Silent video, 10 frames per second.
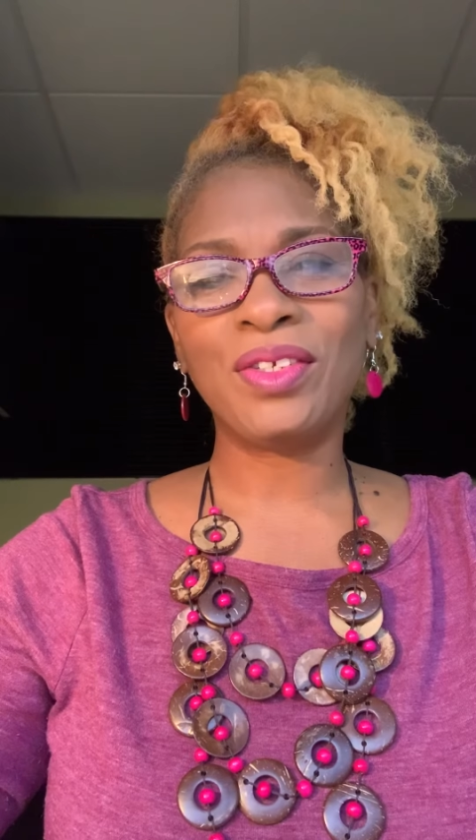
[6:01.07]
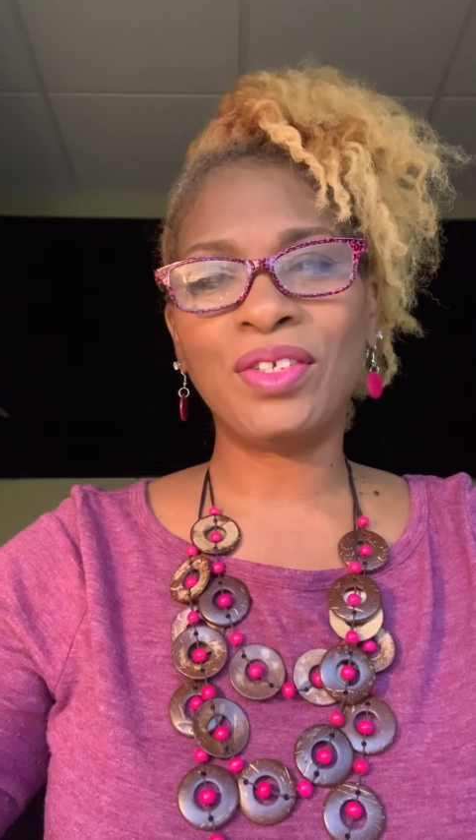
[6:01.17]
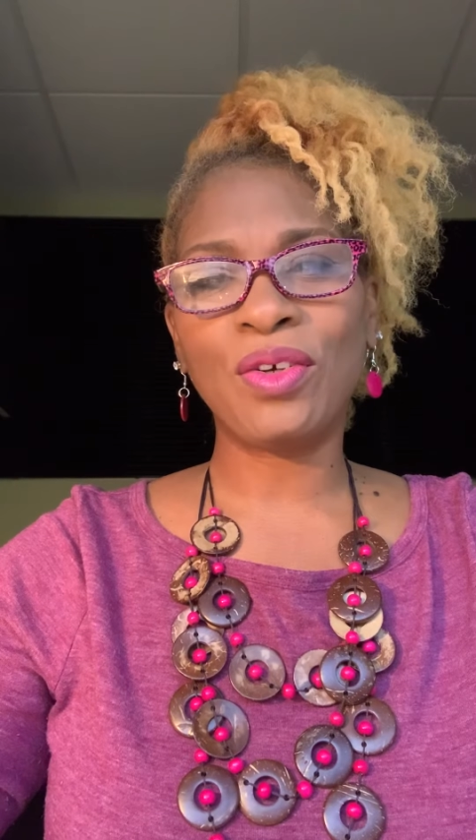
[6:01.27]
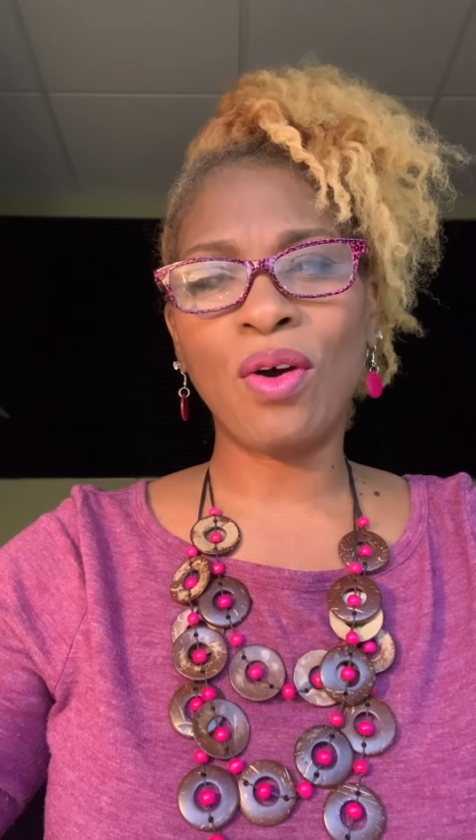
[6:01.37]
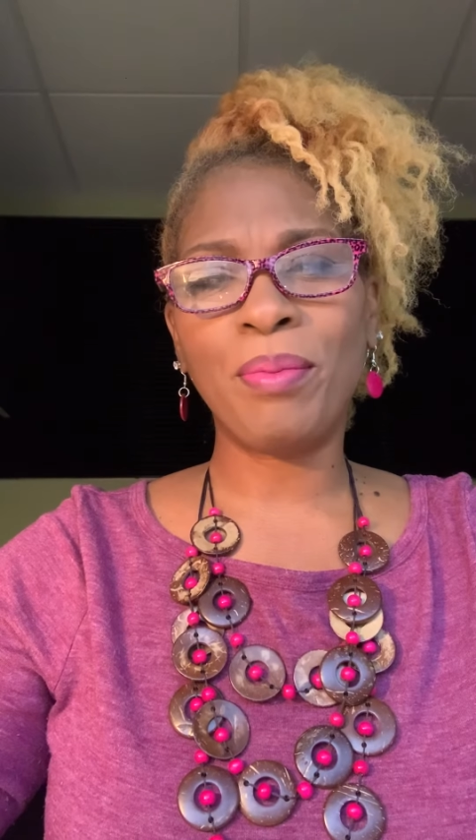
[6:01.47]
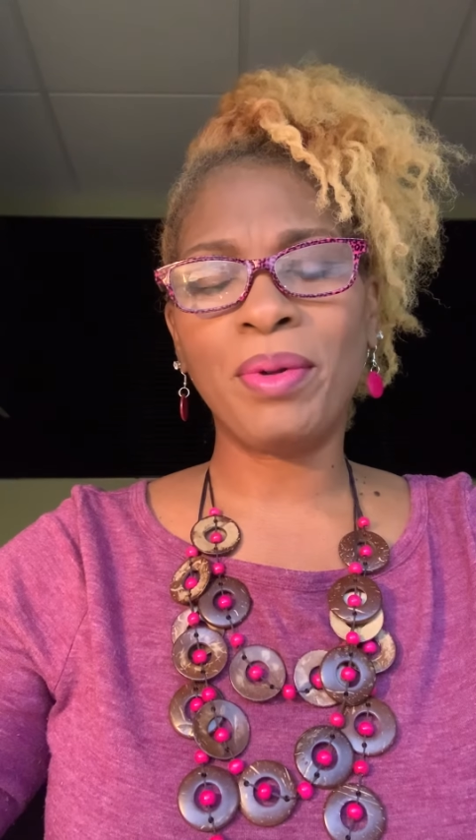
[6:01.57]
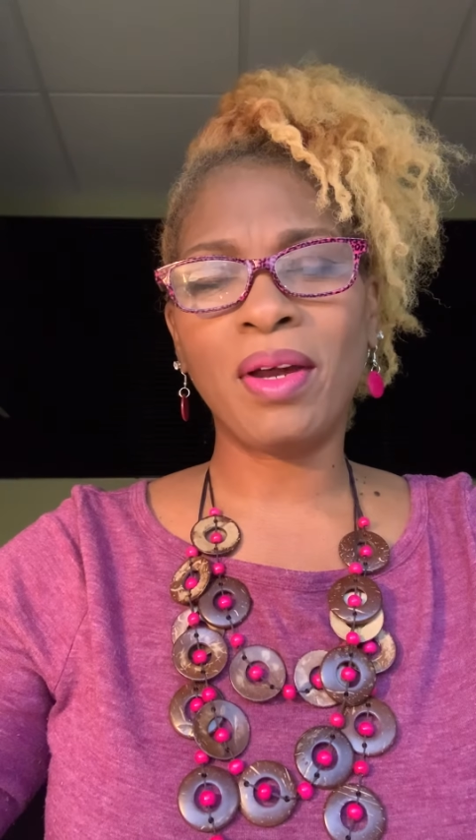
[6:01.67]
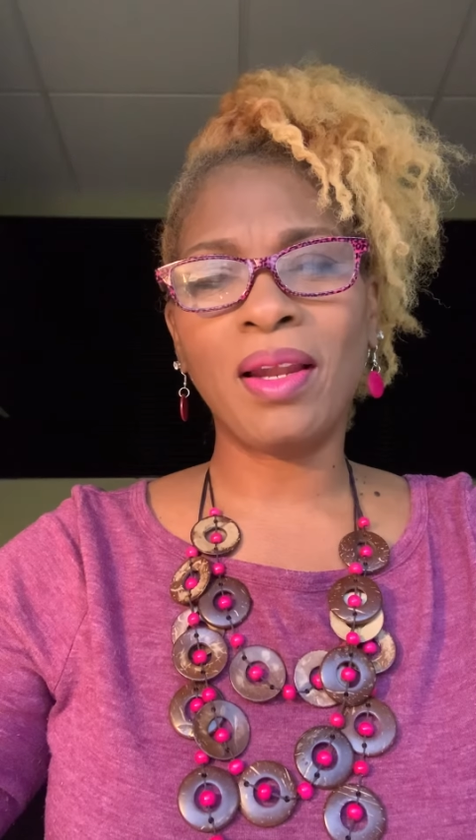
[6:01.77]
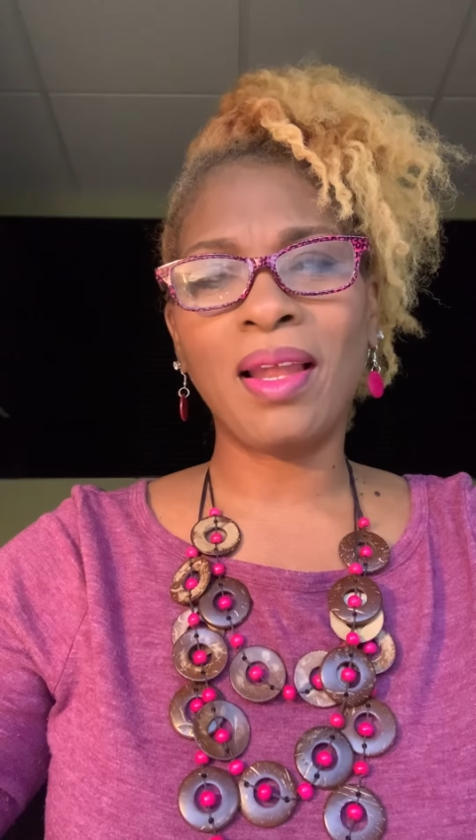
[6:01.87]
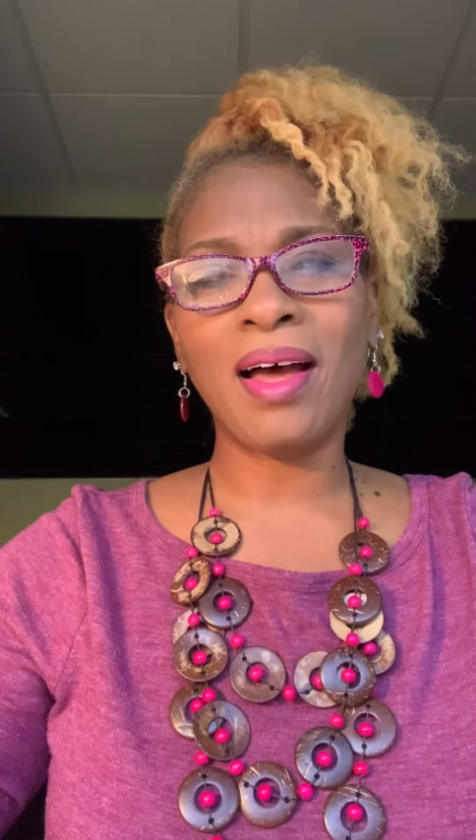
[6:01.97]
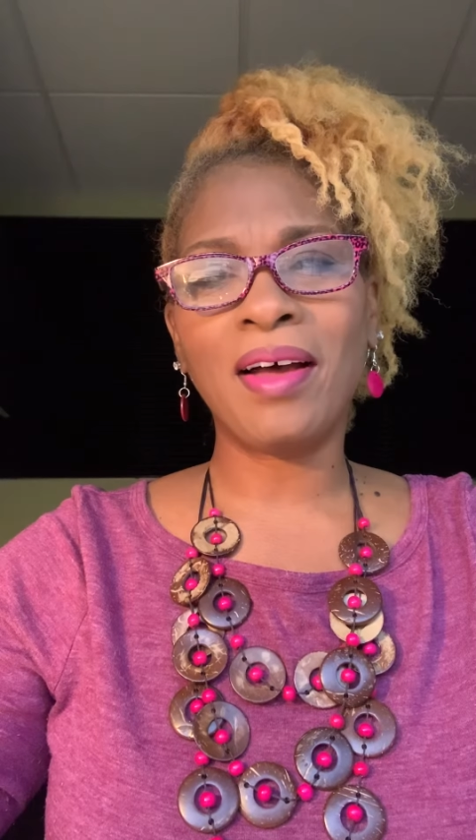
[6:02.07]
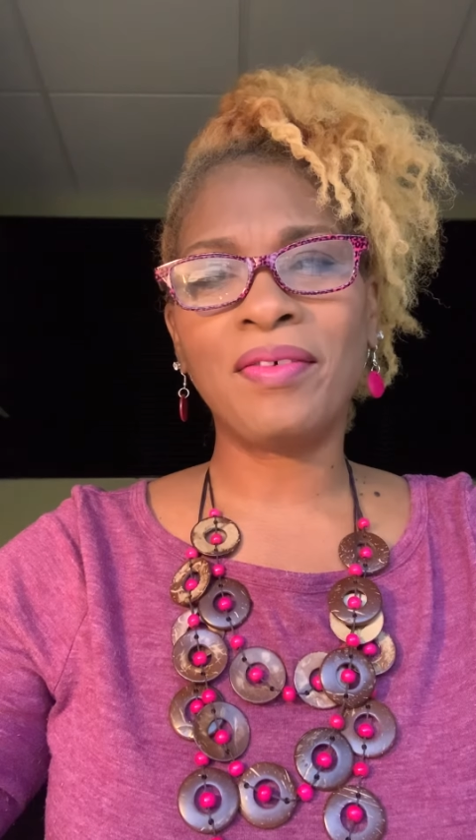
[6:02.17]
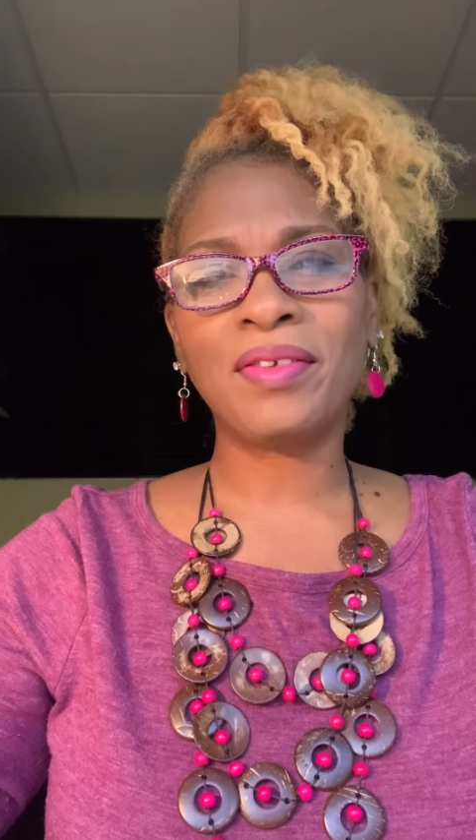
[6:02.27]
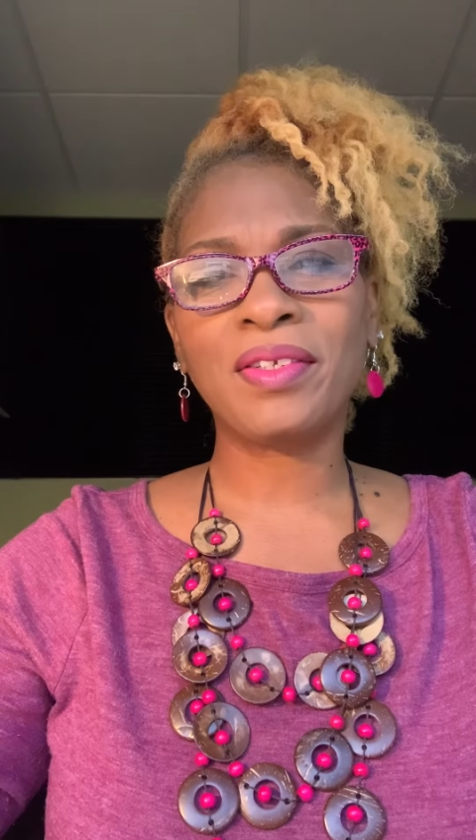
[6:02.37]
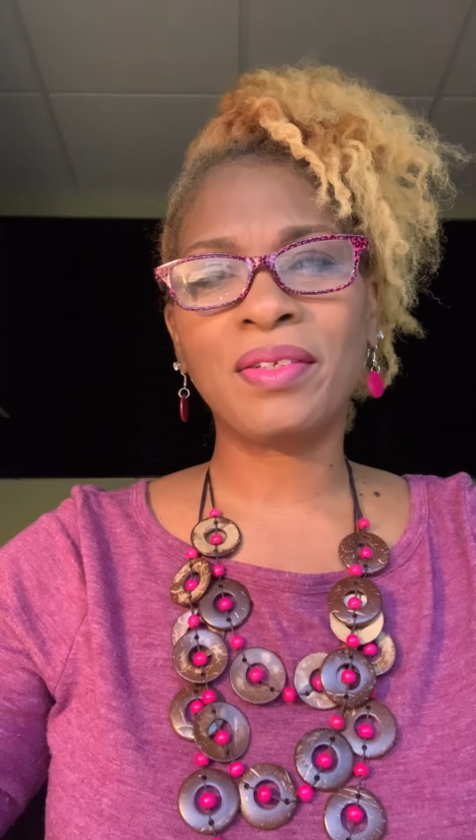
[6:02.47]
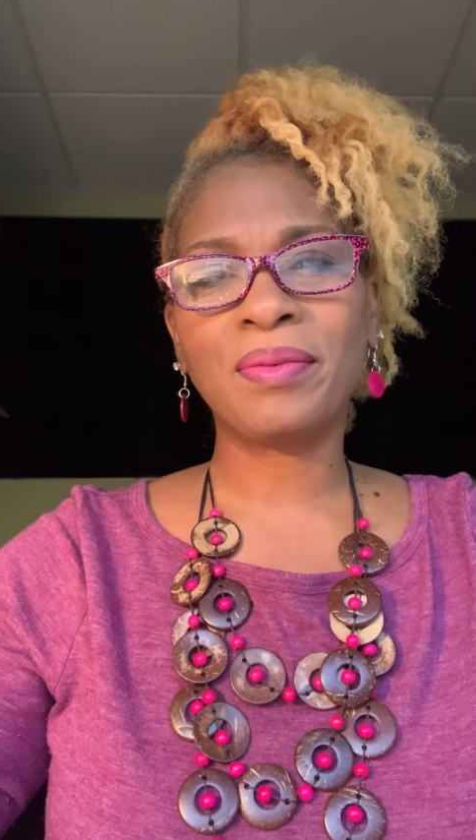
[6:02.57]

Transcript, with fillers: show up in our lives.